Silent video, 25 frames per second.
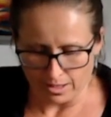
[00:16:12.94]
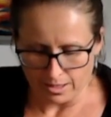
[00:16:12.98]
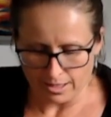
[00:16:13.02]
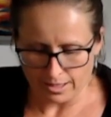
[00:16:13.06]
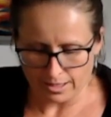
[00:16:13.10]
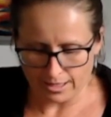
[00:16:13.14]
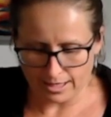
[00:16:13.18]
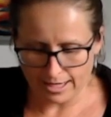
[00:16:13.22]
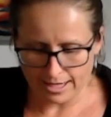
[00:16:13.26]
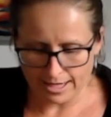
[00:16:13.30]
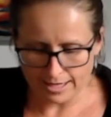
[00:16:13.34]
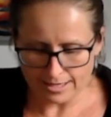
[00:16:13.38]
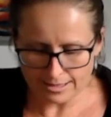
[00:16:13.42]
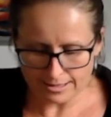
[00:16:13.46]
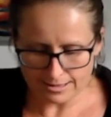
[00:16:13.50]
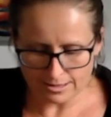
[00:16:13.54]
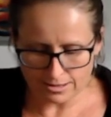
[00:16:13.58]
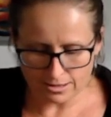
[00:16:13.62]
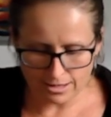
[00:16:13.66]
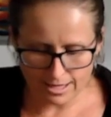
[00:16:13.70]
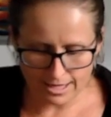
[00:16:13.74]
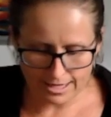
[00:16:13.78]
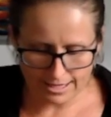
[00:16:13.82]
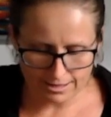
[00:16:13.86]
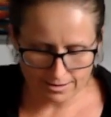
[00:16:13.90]
Okay,
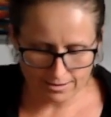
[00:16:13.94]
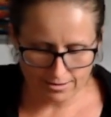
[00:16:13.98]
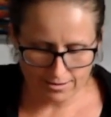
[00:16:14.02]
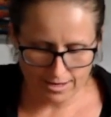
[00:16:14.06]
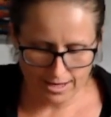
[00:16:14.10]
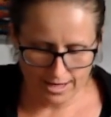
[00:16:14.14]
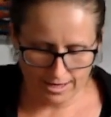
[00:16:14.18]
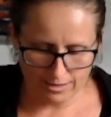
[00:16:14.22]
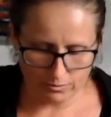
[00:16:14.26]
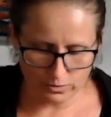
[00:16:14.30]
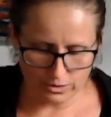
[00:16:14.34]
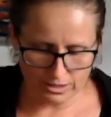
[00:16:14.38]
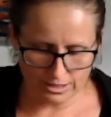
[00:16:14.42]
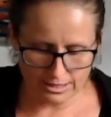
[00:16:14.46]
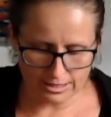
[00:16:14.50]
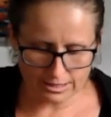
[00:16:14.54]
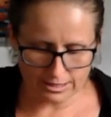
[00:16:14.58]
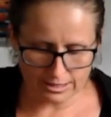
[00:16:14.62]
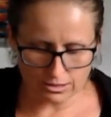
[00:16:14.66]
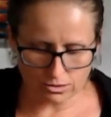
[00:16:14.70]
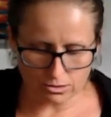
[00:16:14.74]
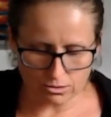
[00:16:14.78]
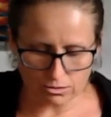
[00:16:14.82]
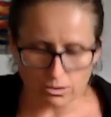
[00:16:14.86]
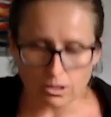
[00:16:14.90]
so like that with the
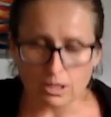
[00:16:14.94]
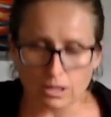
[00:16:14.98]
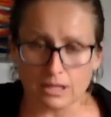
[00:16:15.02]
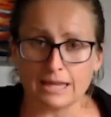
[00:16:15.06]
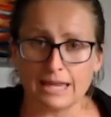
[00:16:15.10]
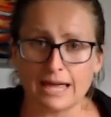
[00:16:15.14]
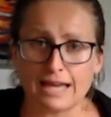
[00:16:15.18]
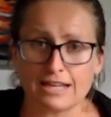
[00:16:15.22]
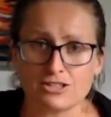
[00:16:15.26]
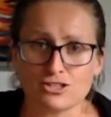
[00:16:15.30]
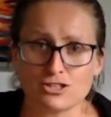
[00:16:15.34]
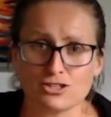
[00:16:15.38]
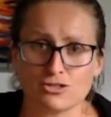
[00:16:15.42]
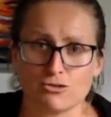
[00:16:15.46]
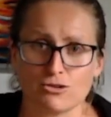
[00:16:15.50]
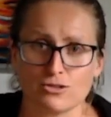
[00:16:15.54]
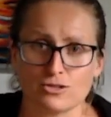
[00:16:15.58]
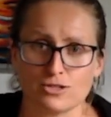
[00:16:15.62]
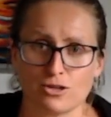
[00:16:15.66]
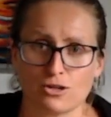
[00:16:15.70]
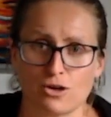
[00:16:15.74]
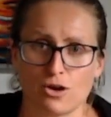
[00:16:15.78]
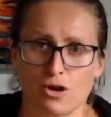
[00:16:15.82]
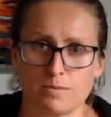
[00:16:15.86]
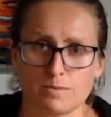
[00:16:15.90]
little latch through.
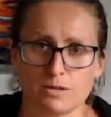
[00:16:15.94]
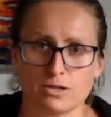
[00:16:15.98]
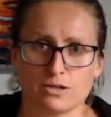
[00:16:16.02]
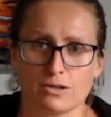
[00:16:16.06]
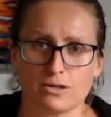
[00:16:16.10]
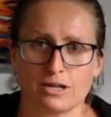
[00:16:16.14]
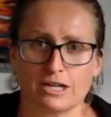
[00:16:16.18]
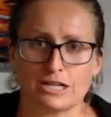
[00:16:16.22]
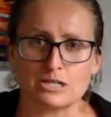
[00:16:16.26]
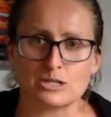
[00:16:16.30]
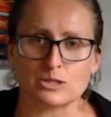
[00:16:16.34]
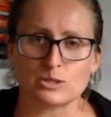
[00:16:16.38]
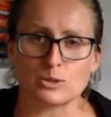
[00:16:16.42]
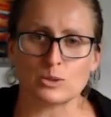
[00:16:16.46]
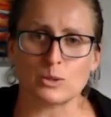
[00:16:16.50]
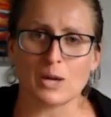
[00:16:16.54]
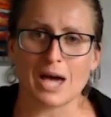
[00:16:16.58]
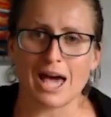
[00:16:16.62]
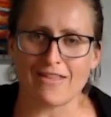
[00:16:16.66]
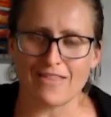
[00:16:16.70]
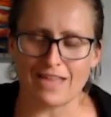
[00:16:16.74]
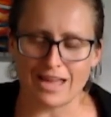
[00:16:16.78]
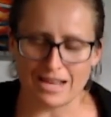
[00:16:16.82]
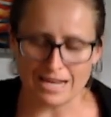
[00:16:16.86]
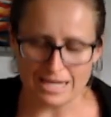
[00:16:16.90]
So I hope you kind of saw
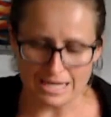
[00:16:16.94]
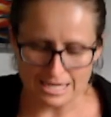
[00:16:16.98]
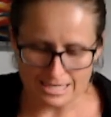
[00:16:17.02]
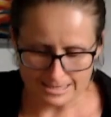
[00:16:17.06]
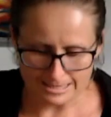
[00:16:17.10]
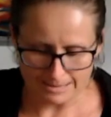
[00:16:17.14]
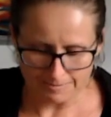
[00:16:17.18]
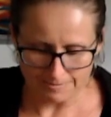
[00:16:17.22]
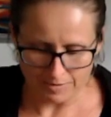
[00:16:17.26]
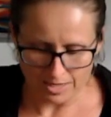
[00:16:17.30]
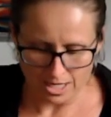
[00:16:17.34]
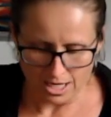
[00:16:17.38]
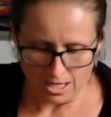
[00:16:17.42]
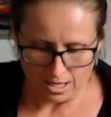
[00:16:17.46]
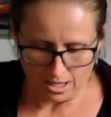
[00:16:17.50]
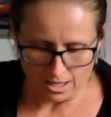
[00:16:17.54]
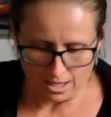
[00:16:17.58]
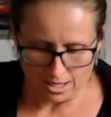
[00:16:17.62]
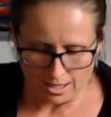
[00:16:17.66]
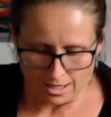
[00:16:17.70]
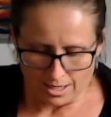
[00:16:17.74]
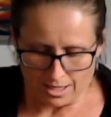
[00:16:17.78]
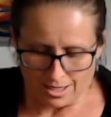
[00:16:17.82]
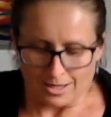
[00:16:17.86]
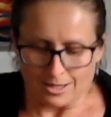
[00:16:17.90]
how that is.
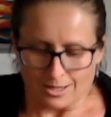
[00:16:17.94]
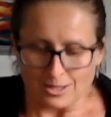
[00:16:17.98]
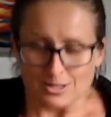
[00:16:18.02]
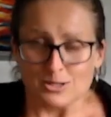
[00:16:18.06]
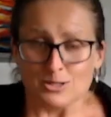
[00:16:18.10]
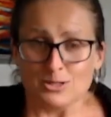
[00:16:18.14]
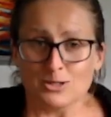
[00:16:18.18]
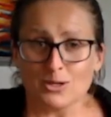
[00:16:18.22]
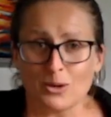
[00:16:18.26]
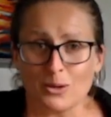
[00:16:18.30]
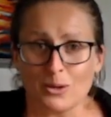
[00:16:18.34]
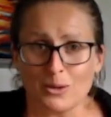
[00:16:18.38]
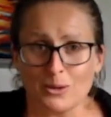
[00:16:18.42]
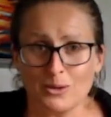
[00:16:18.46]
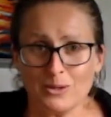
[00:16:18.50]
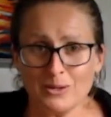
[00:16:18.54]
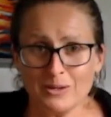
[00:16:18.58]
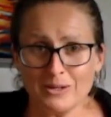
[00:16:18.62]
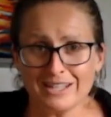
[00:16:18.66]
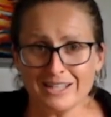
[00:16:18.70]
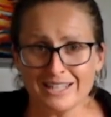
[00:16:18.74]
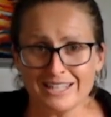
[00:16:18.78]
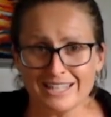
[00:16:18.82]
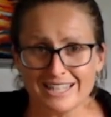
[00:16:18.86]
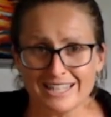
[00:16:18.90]
So
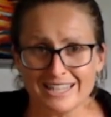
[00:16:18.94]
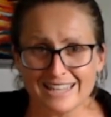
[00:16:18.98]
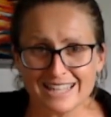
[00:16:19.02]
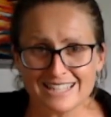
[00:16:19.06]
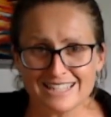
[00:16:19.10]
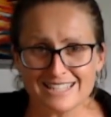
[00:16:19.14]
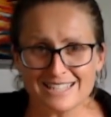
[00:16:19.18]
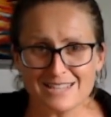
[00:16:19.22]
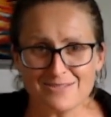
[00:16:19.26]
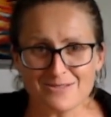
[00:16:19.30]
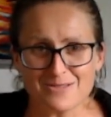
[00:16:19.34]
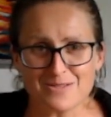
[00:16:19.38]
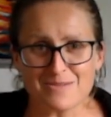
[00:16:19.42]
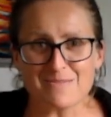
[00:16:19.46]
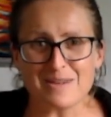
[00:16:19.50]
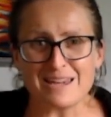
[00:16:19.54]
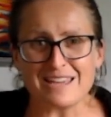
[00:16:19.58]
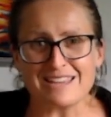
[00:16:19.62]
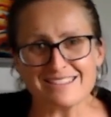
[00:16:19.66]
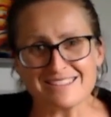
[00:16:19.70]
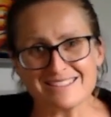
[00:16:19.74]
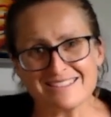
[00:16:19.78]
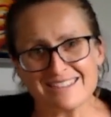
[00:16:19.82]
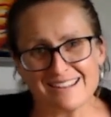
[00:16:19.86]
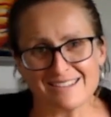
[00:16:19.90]
that's it for me
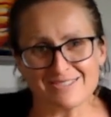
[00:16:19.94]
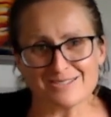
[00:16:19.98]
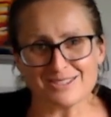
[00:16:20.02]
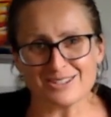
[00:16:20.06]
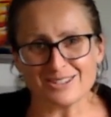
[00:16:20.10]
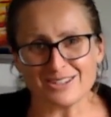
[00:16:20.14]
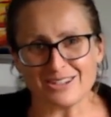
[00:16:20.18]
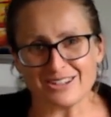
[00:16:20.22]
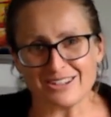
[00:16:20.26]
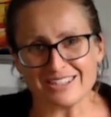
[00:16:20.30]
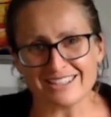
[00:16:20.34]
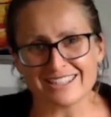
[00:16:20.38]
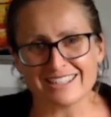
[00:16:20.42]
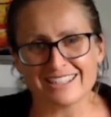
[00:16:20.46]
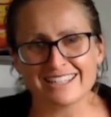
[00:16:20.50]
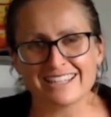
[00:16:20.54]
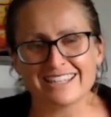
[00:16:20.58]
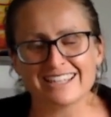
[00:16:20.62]
this afternoon.